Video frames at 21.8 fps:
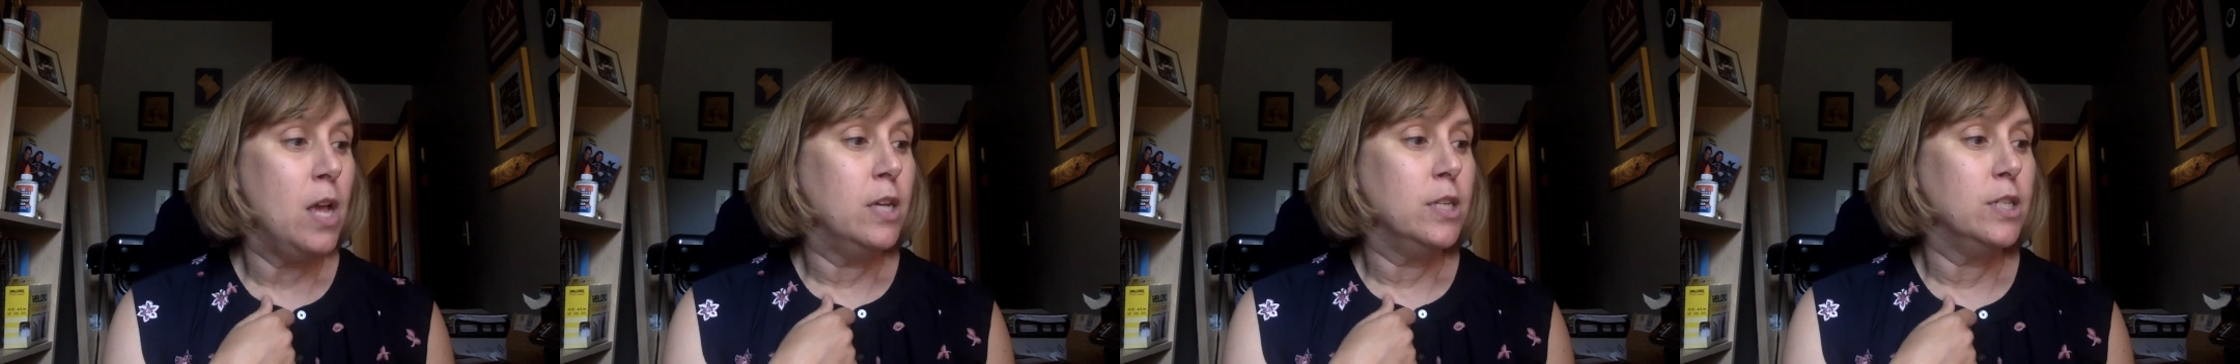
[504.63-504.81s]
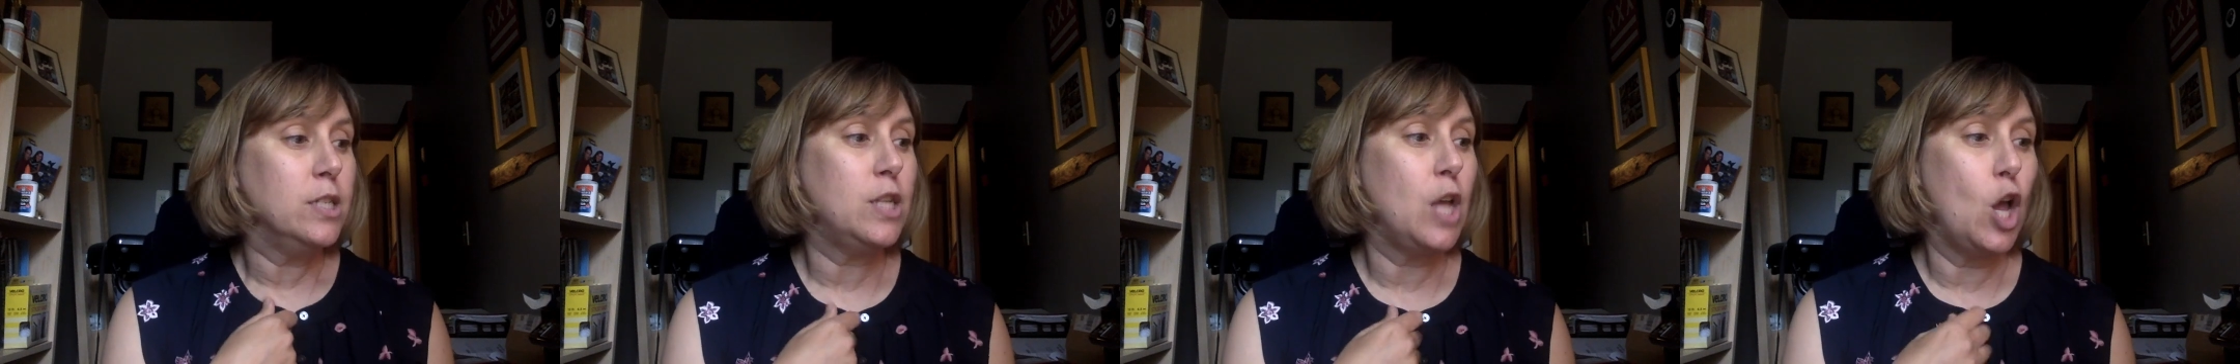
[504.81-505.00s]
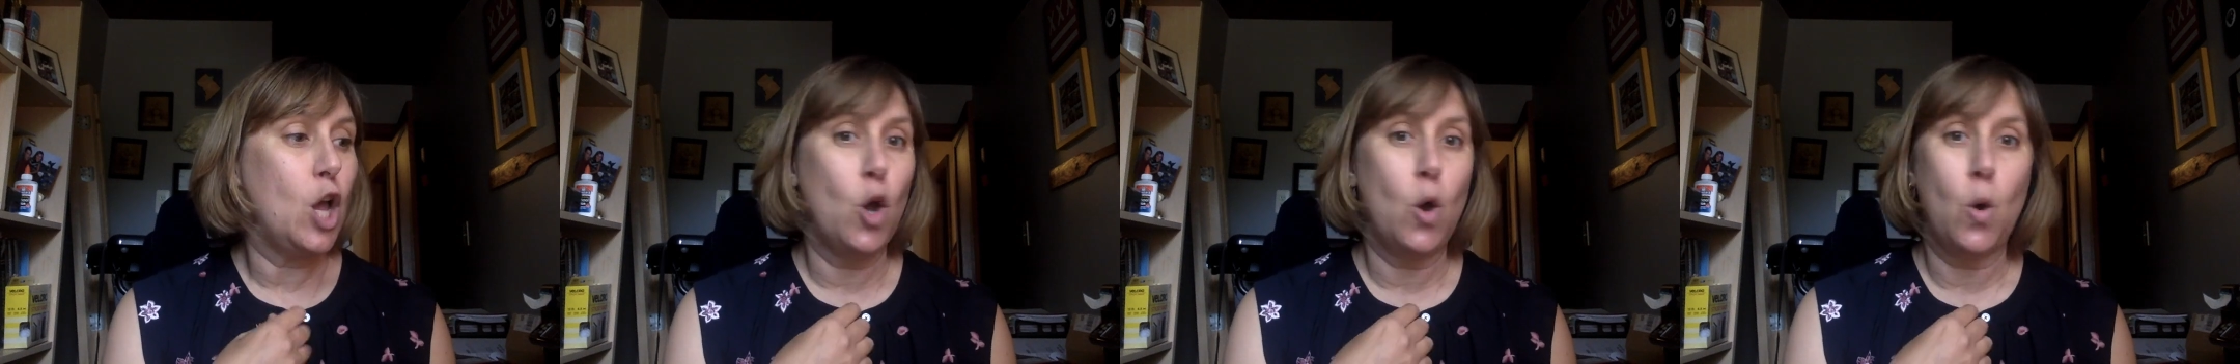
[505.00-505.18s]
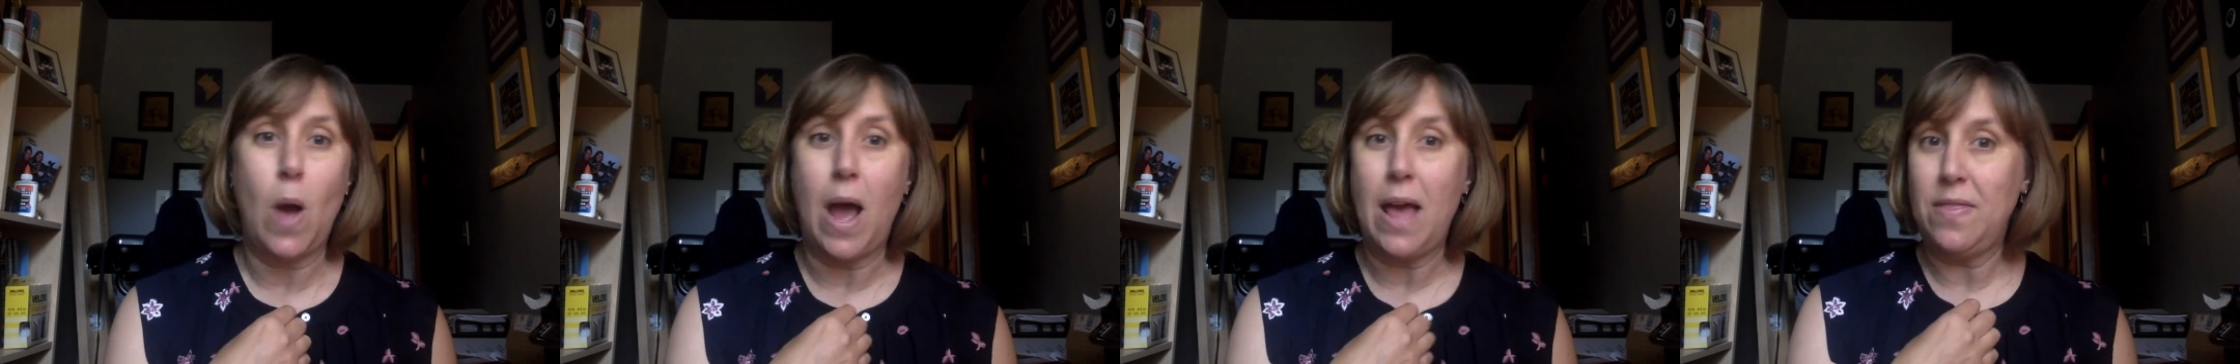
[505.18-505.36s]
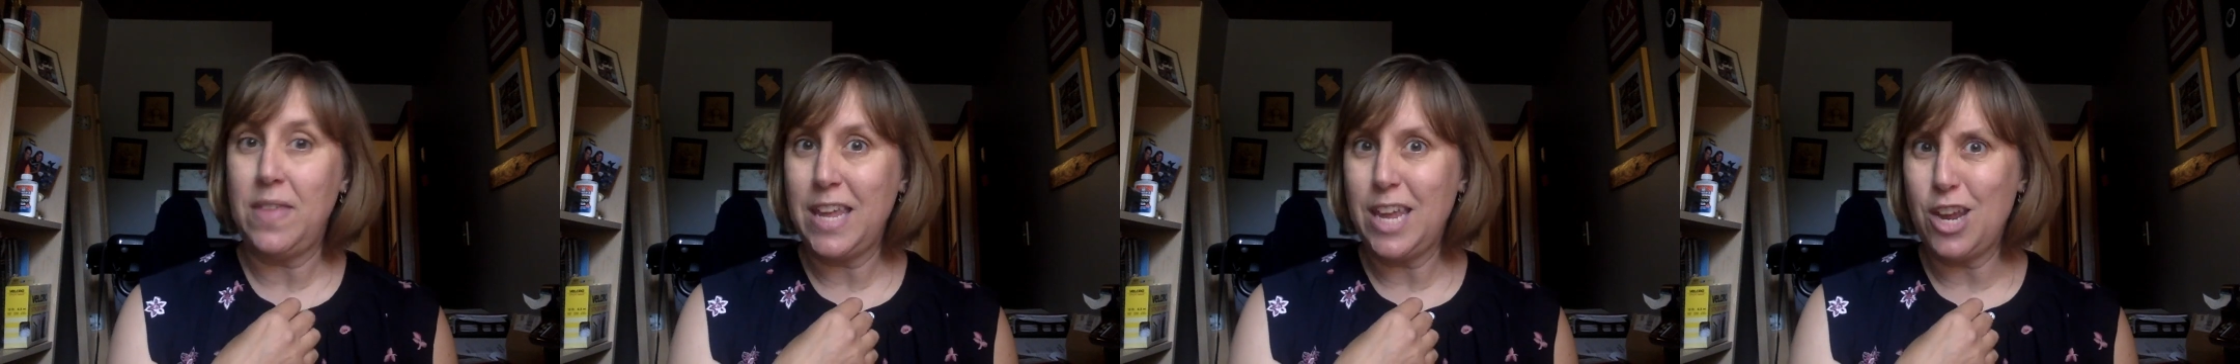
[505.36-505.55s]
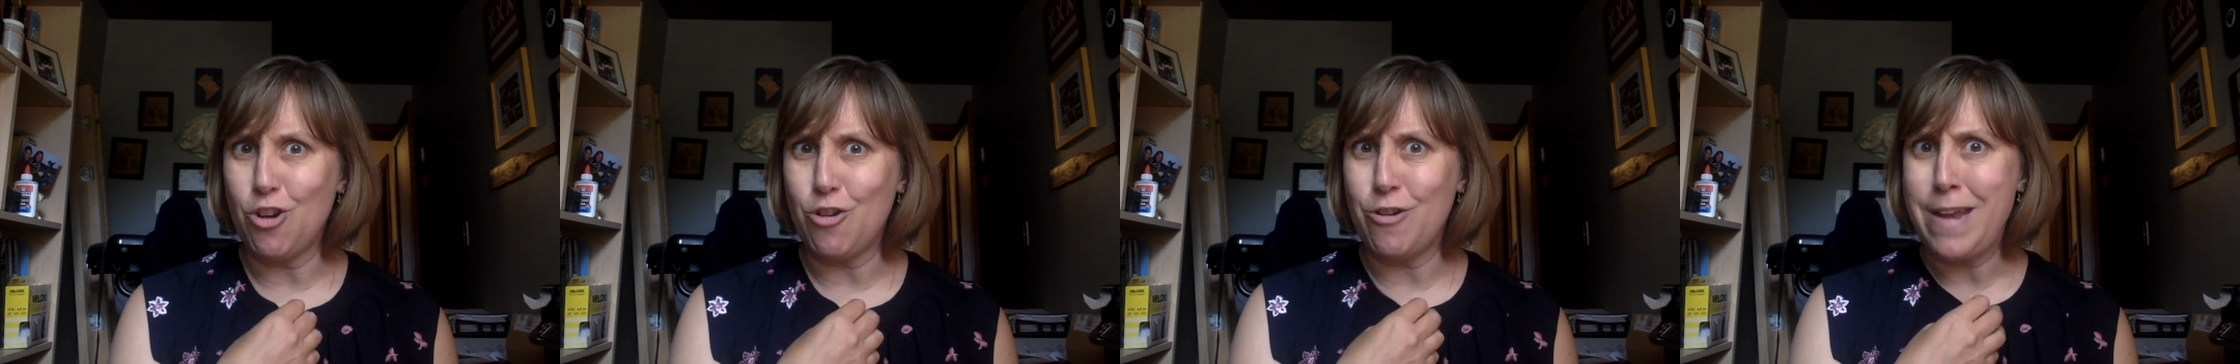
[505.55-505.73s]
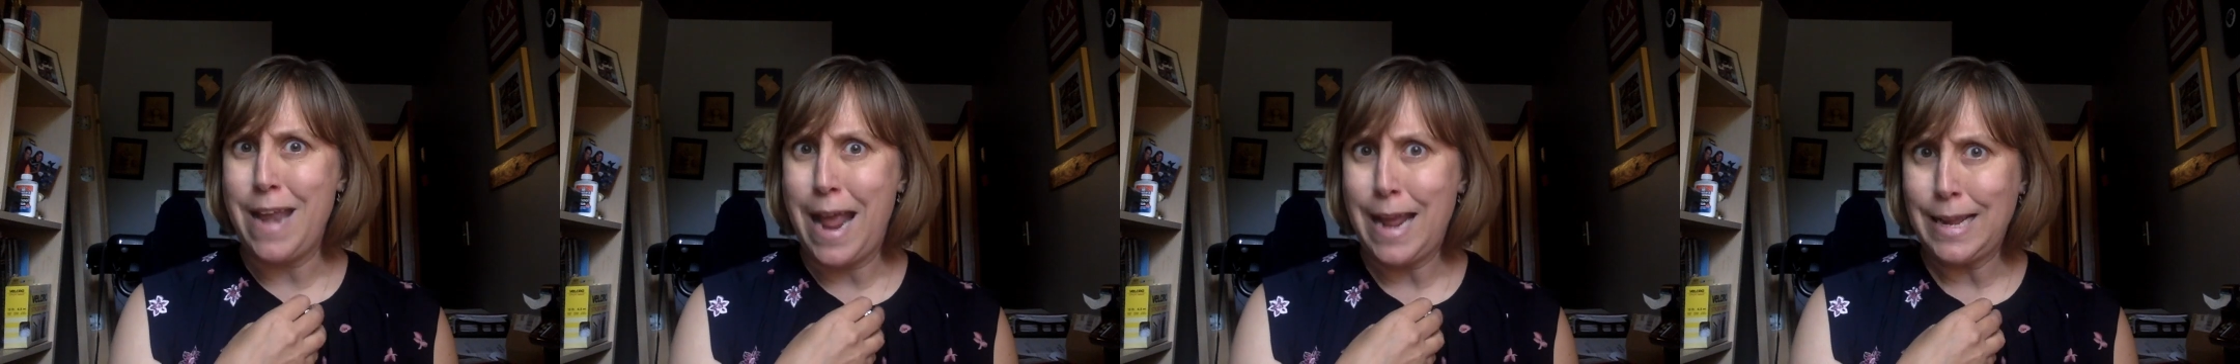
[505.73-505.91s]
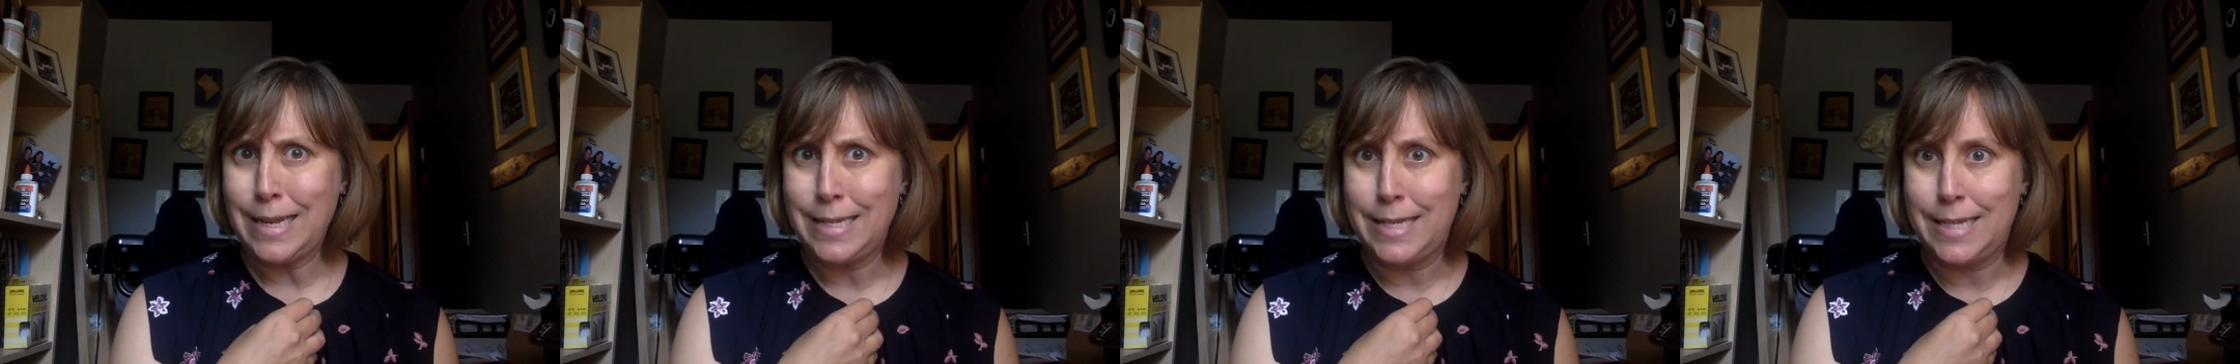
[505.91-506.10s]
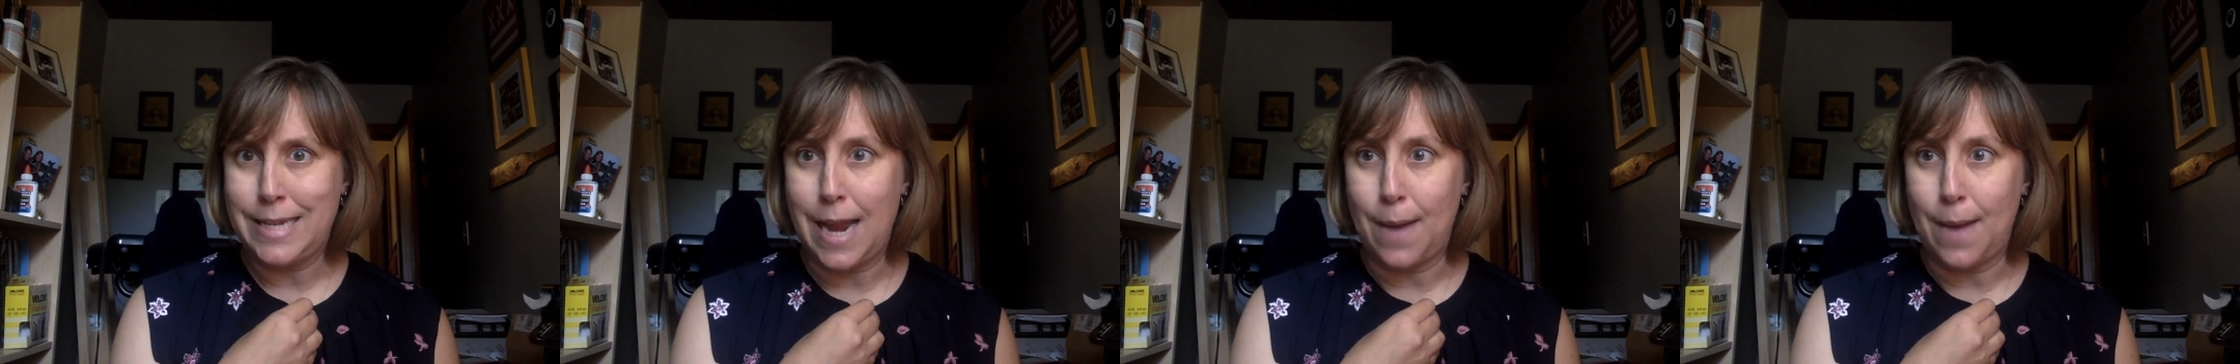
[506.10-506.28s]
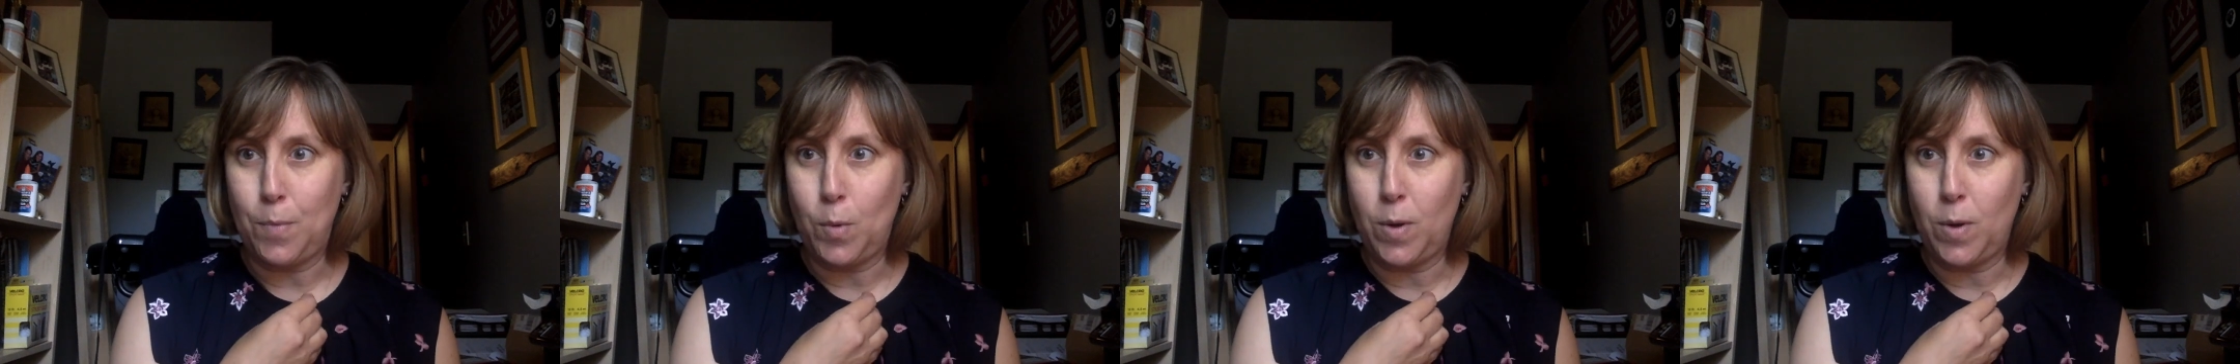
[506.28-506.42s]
So I think your next step